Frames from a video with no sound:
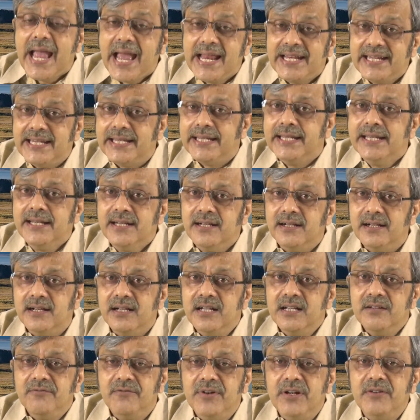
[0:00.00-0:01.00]
And
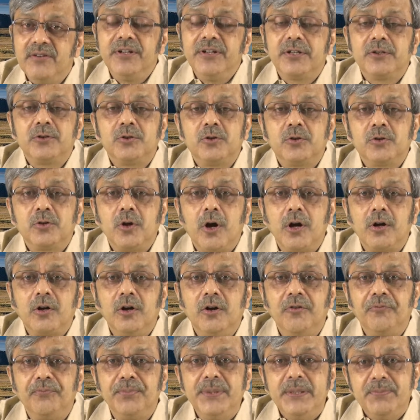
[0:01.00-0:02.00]
here we
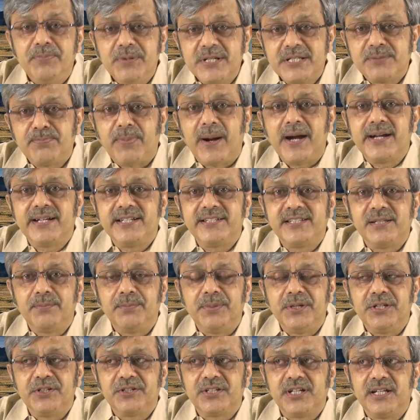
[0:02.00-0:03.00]
talk of people's
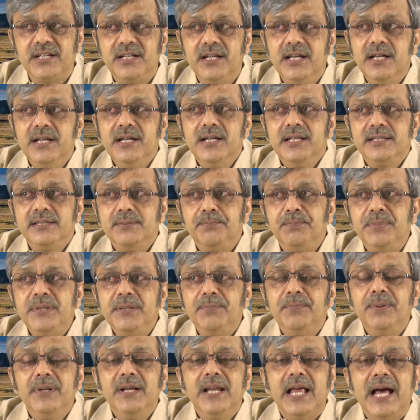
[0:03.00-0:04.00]
participation,
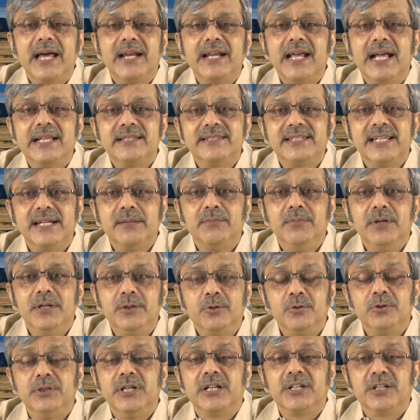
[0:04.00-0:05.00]
people are
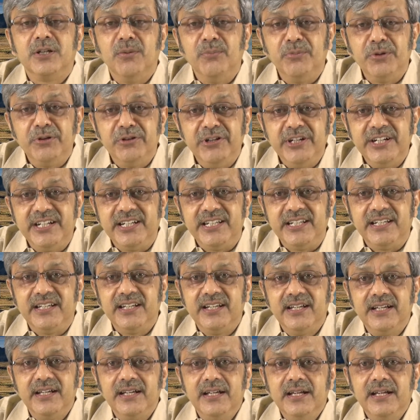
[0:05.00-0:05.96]
answerable to the community.